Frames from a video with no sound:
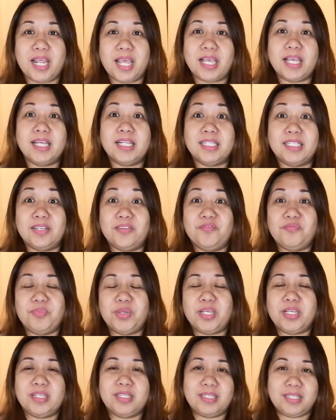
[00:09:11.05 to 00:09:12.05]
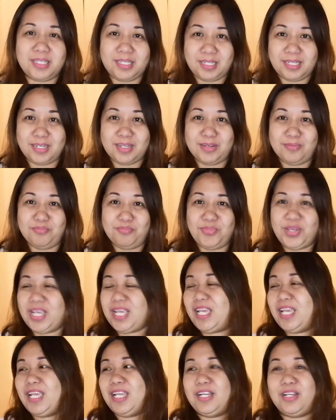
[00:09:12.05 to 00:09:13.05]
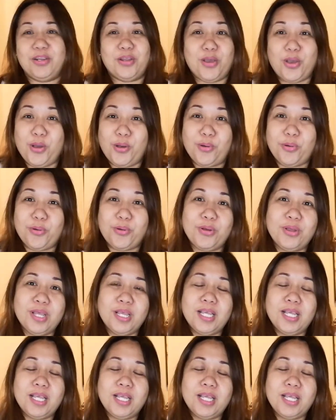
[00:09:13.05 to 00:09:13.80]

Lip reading: negative because it's a big no.